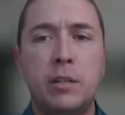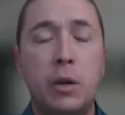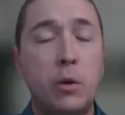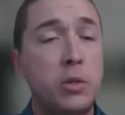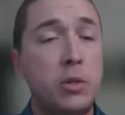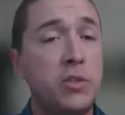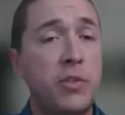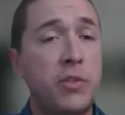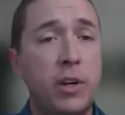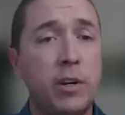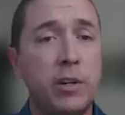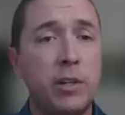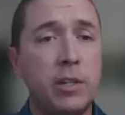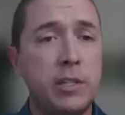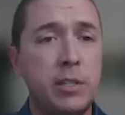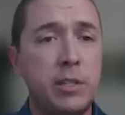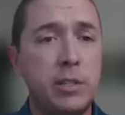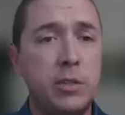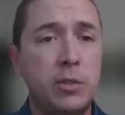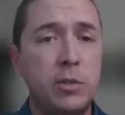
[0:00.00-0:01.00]
go as far
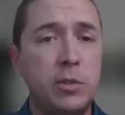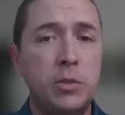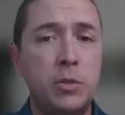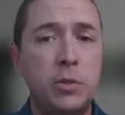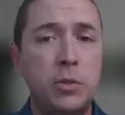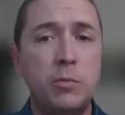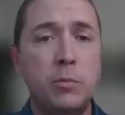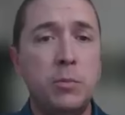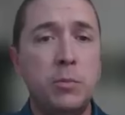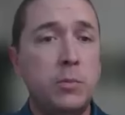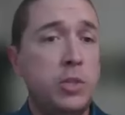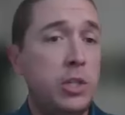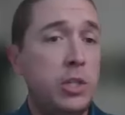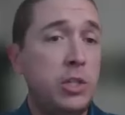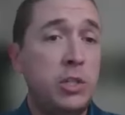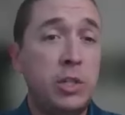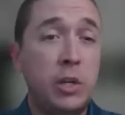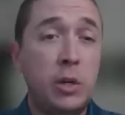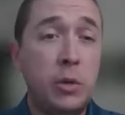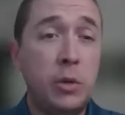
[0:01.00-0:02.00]
as to just
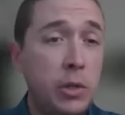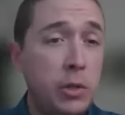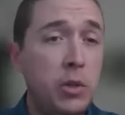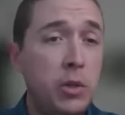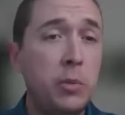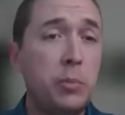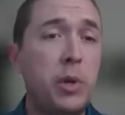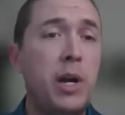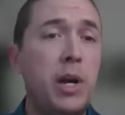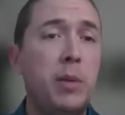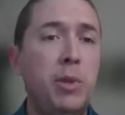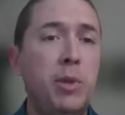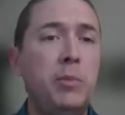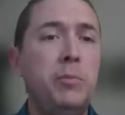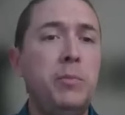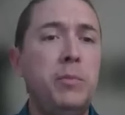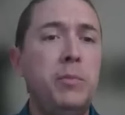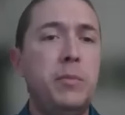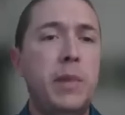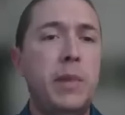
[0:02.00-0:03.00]
show you the
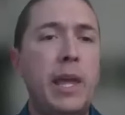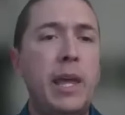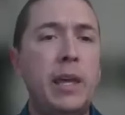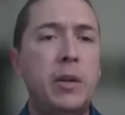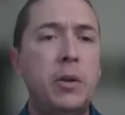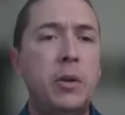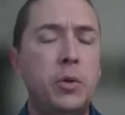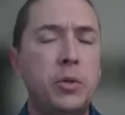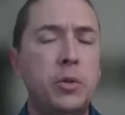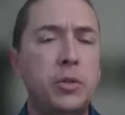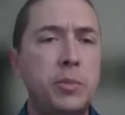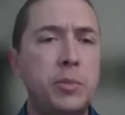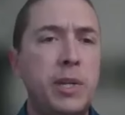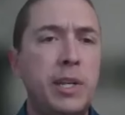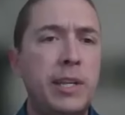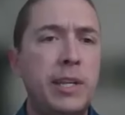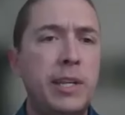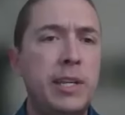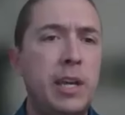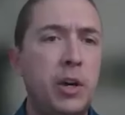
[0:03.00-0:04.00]
problem and
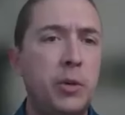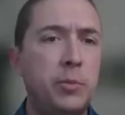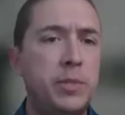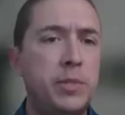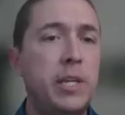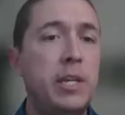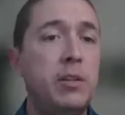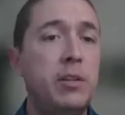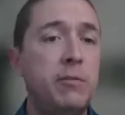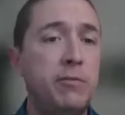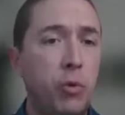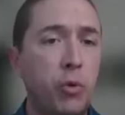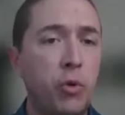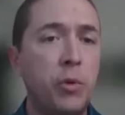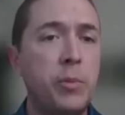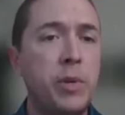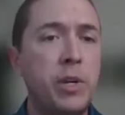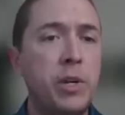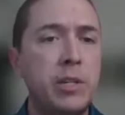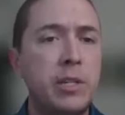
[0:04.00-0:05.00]
ultimately help to
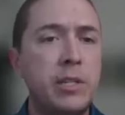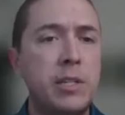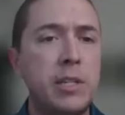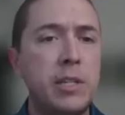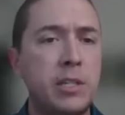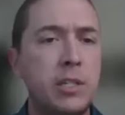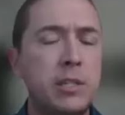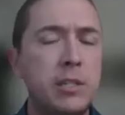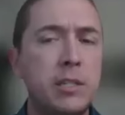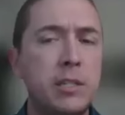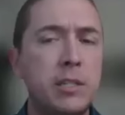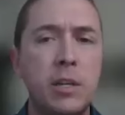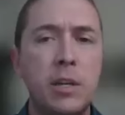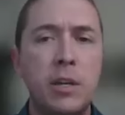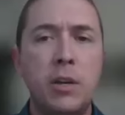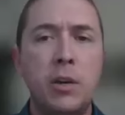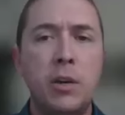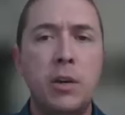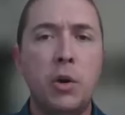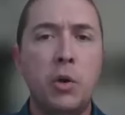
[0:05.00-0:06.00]
inform your decisions.
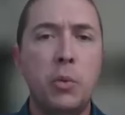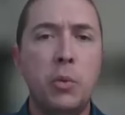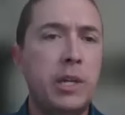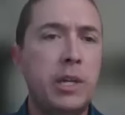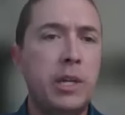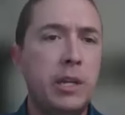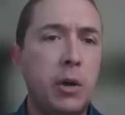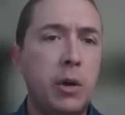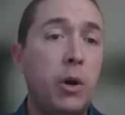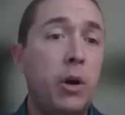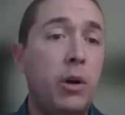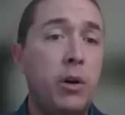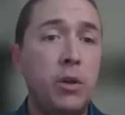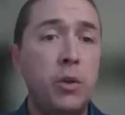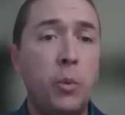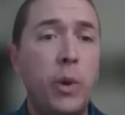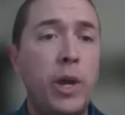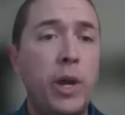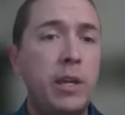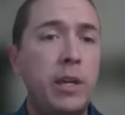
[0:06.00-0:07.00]
Or we could go all
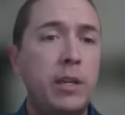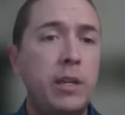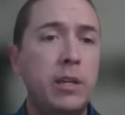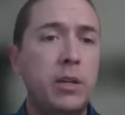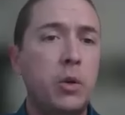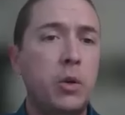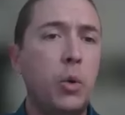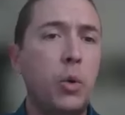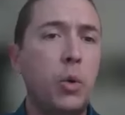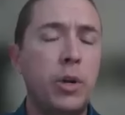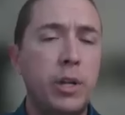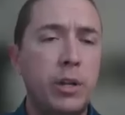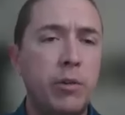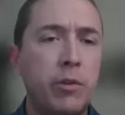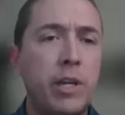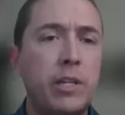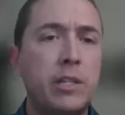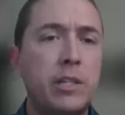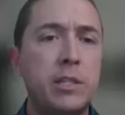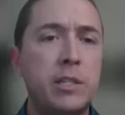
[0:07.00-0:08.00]
the way into core
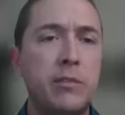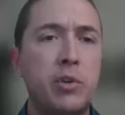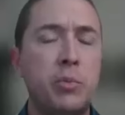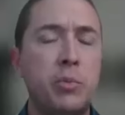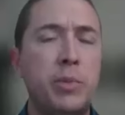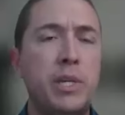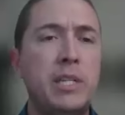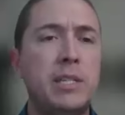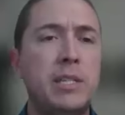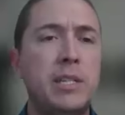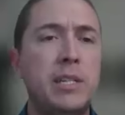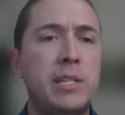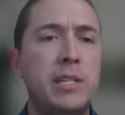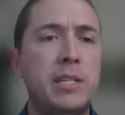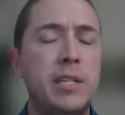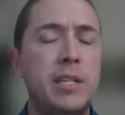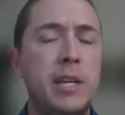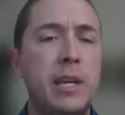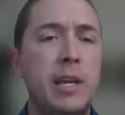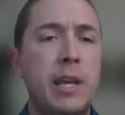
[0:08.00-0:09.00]
integrations of your
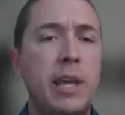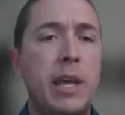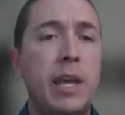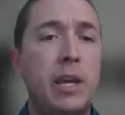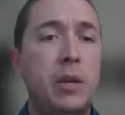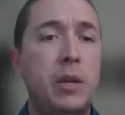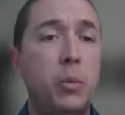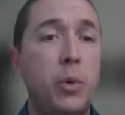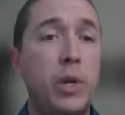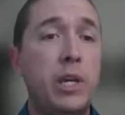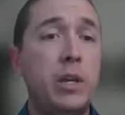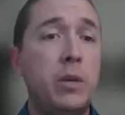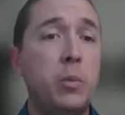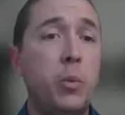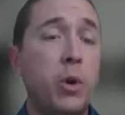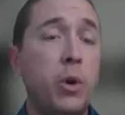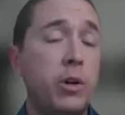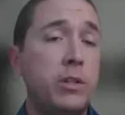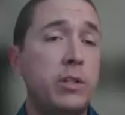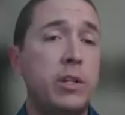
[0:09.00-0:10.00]
business and we can
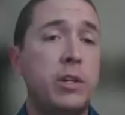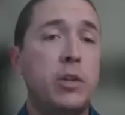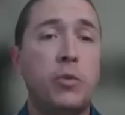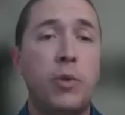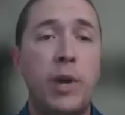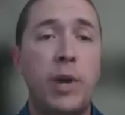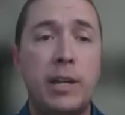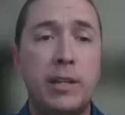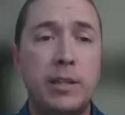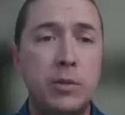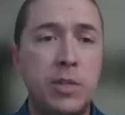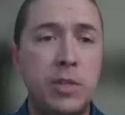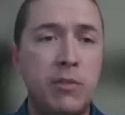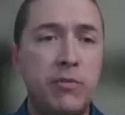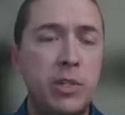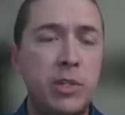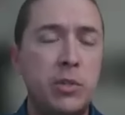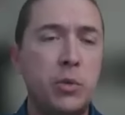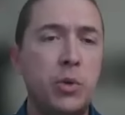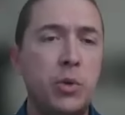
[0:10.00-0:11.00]
work to correct those
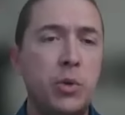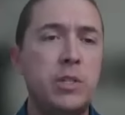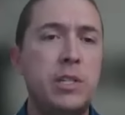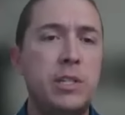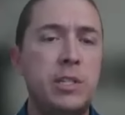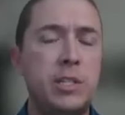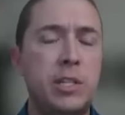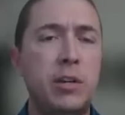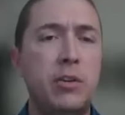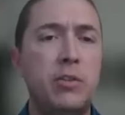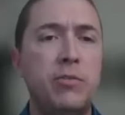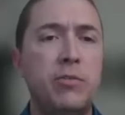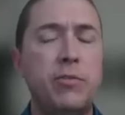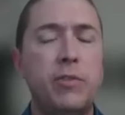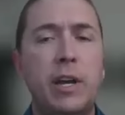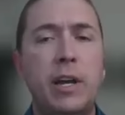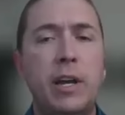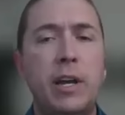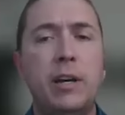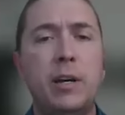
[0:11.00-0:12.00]
inventories at shelf.
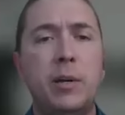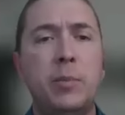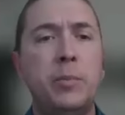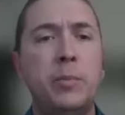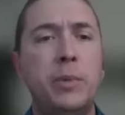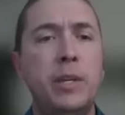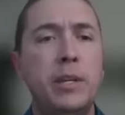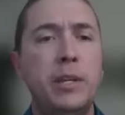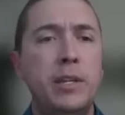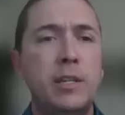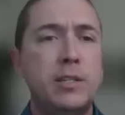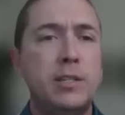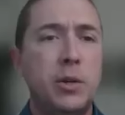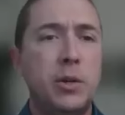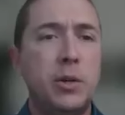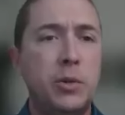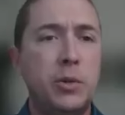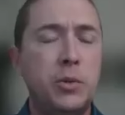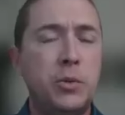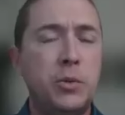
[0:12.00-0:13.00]

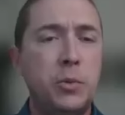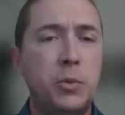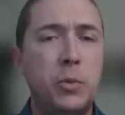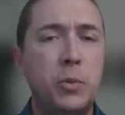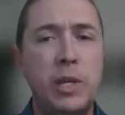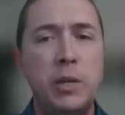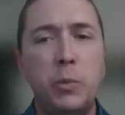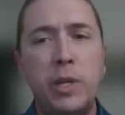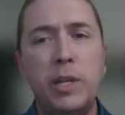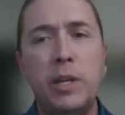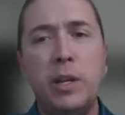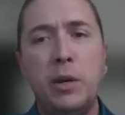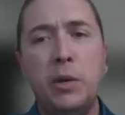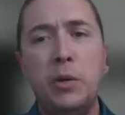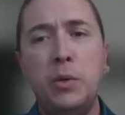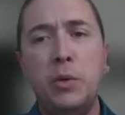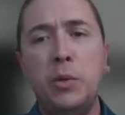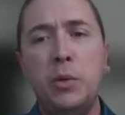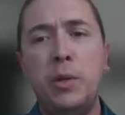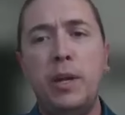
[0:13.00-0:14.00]
So we
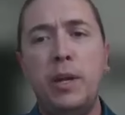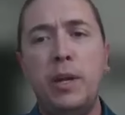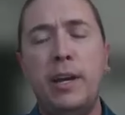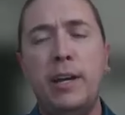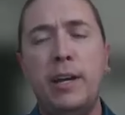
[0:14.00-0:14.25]
know,